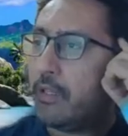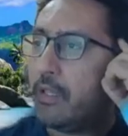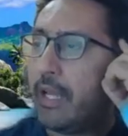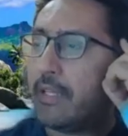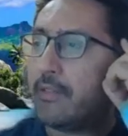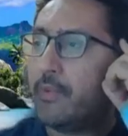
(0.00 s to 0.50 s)

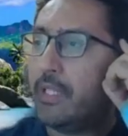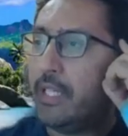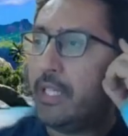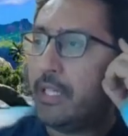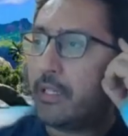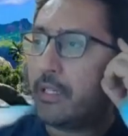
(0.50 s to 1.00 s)
as we
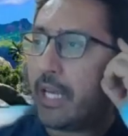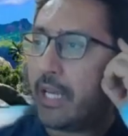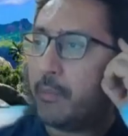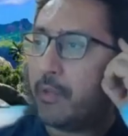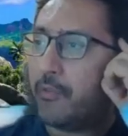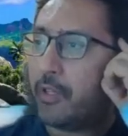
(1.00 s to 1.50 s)
need a
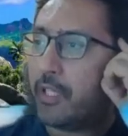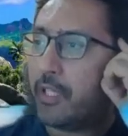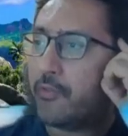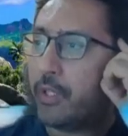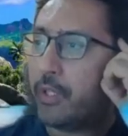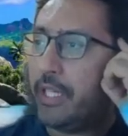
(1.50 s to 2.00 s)
timer for
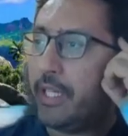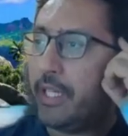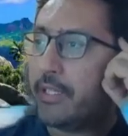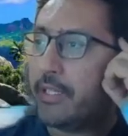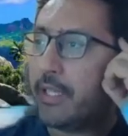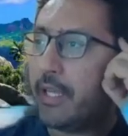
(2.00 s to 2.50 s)
this 14
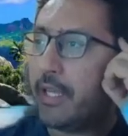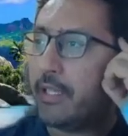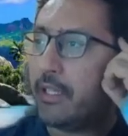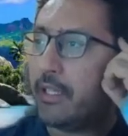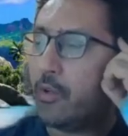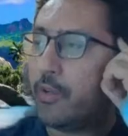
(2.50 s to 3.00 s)
days, and
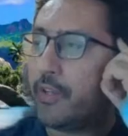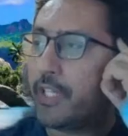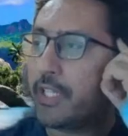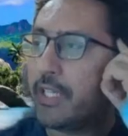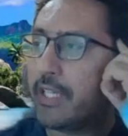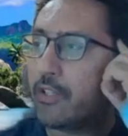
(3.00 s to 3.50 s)
then the
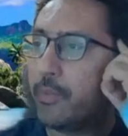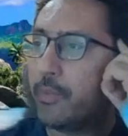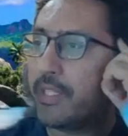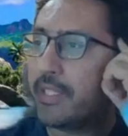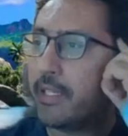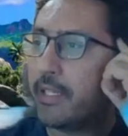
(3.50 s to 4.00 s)
notification has to
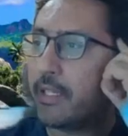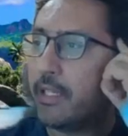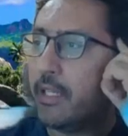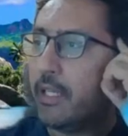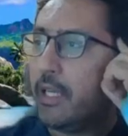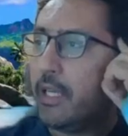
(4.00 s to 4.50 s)
be sent.
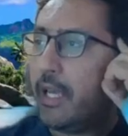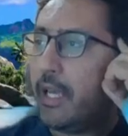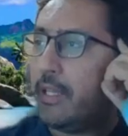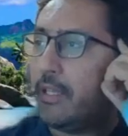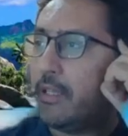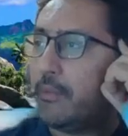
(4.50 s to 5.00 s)

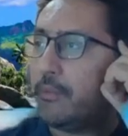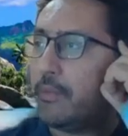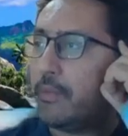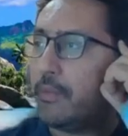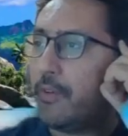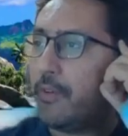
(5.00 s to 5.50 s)
And
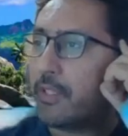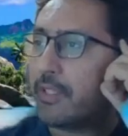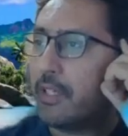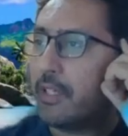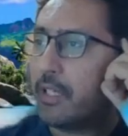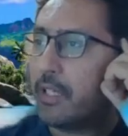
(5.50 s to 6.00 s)
for
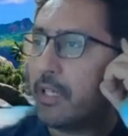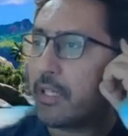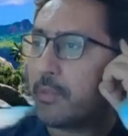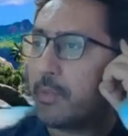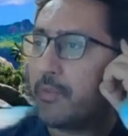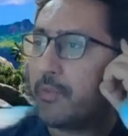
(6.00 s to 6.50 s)
certain
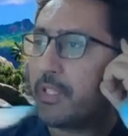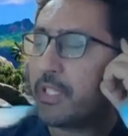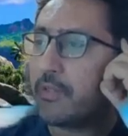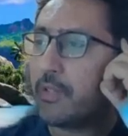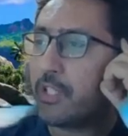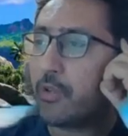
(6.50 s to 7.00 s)
customer
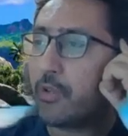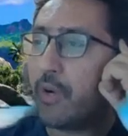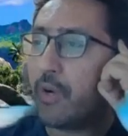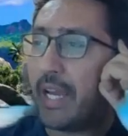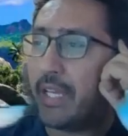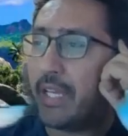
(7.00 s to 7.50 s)
which
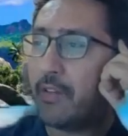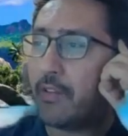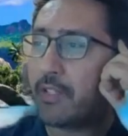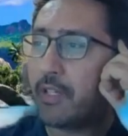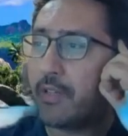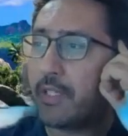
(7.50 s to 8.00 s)
require high level
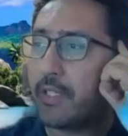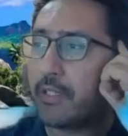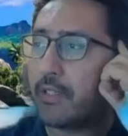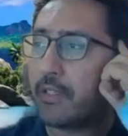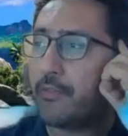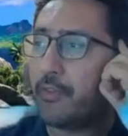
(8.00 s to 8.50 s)
of
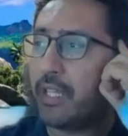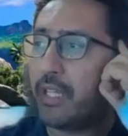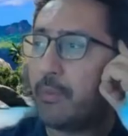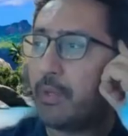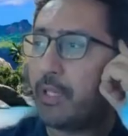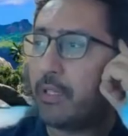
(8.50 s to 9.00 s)
service, for
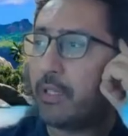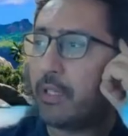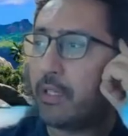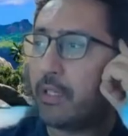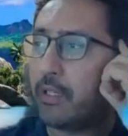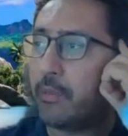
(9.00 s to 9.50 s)
them
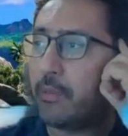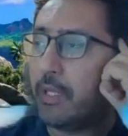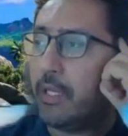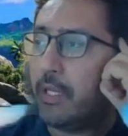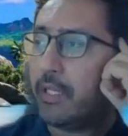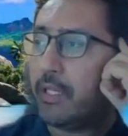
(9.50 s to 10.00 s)
the
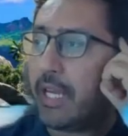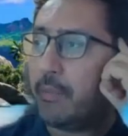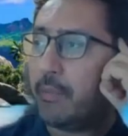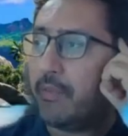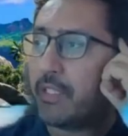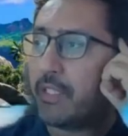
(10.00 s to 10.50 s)

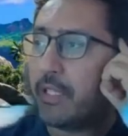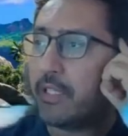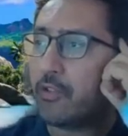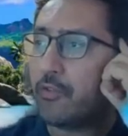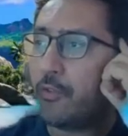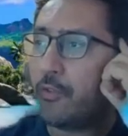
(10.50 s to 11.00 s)
time level
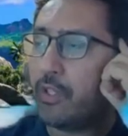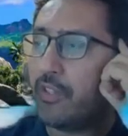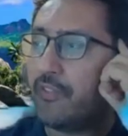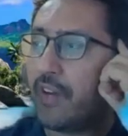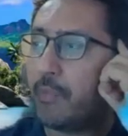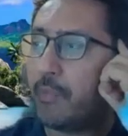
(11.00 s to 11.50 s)
changes to
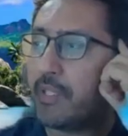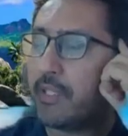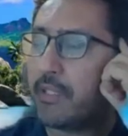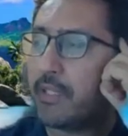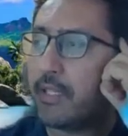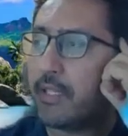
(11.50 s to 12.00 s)
only 5
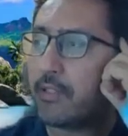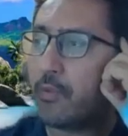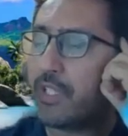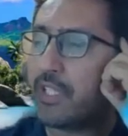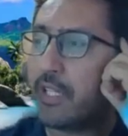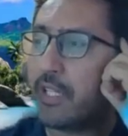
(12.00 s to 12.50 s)
business days.
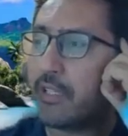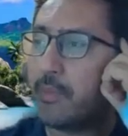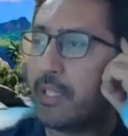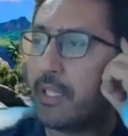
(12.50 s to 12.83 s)
So which tells me